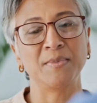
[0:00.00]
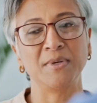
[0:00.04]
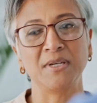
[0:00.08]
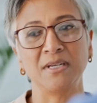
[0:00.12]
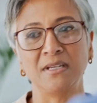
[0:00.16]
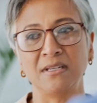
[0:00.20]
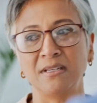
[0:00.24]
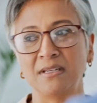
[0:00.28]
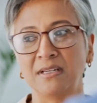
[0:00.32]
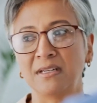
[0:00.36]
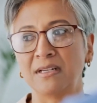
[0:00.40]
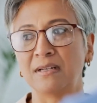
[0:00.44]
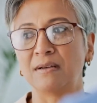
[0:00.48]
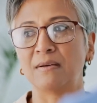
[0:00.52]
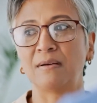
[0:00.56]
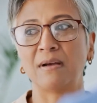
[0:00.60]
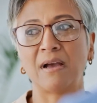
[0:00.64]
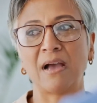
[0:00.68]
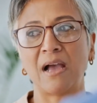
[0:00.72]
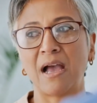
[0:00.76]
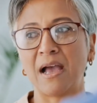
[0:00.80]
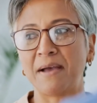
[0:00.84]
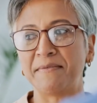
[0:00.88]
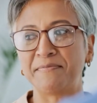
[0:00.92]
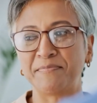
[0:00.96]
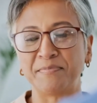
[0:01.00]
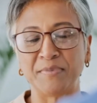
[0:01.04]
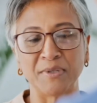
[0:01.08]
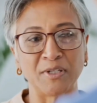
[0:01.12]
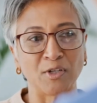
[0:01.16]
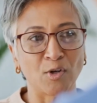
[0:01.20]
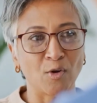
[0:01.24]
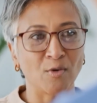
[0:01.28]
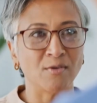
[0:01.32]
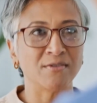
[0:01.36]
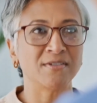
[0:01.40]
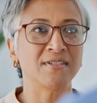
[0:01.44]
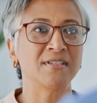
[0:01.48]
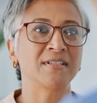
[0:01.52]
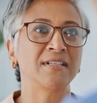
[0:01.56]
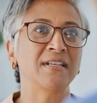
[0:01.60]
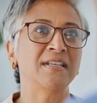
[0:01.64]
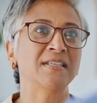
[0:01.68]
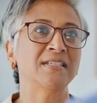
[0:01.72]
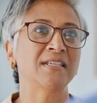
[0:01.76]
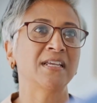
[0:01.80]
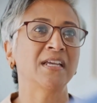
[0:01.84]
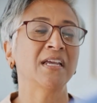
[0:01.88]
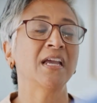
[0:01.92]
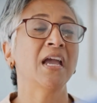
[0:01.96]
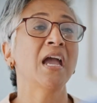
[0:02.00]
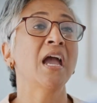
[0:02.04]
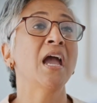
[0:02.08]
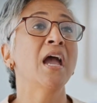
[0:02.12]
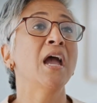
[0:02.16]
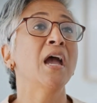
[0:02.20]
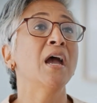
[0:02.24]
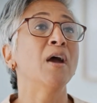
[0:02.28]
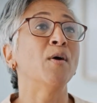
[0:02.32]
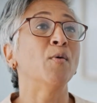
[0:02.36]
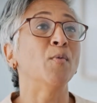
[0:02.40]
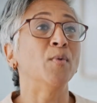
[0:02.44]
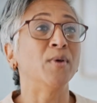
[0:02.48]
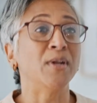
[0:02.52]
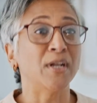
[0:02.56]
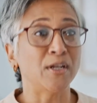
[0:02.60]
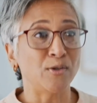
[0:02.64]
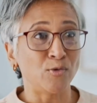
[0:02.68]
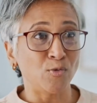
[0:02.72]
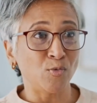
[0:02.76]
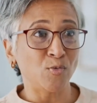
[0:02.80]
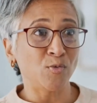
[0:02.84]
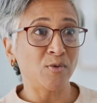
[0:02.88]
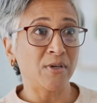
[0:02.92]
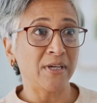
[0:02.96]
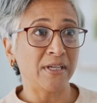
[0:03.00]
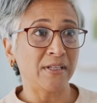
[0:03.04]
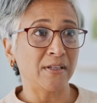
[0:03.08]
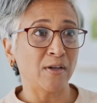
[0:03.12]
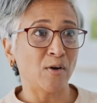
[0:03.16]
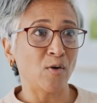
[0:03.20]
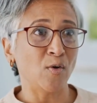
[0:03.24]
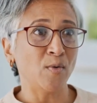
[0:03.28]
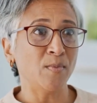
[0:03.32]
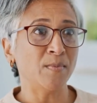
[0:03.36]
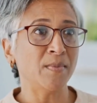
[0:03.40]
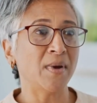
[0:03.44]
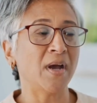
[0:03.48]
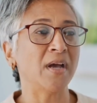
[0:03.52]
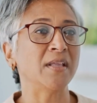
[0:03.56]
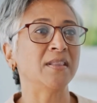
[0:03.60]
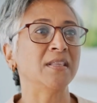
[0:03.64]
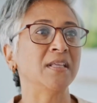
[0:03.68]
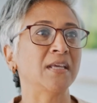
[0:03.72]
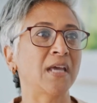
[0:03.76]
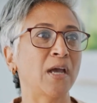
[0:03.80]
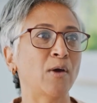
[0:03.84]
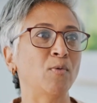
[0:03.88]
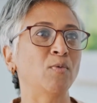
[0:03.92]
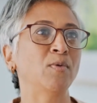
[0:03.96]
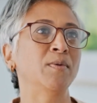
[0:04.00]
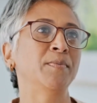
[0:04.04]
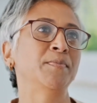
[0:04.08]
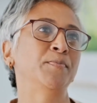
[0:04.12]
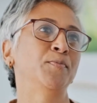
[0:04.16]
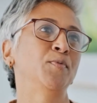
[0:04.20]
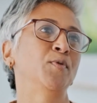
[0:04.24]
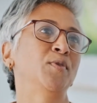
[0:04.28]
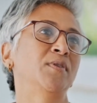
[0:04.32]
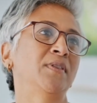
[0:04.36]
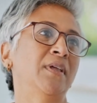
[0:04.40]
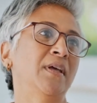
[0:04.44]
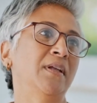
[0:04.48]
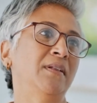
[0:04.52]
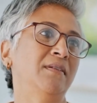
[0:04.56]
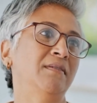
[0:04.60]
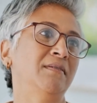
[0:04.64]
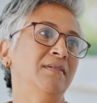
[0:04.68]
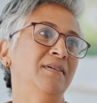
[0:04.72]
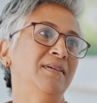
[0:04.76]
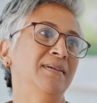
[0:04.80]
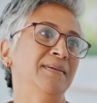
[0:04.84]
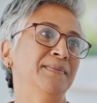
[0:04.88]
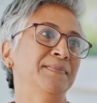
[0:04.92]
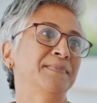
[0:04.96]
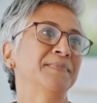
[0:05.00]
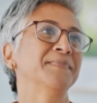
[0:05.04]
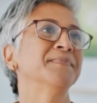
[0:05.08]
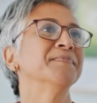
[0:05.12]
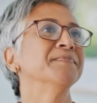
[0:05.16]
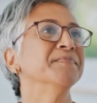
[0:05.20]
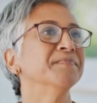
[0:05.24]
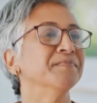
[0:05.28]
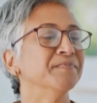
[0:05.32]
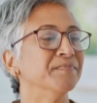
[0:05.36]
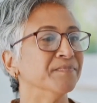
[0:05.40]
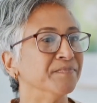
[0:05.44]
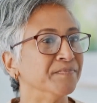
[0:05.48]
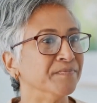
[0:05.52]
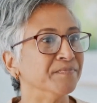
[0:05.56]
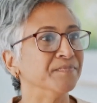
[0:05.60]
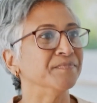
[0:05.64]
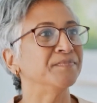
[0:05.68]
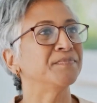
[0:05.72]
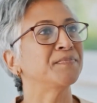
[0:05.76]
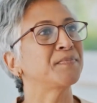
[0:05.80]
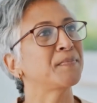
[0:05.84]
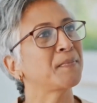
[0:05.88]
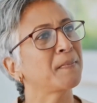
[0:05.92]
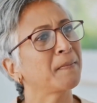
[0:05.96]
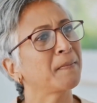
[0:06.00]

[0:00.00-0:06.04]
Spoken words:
Is there a cure for seborrheic dermatitis? And I think that's kind of a million-dollar question when it comes to this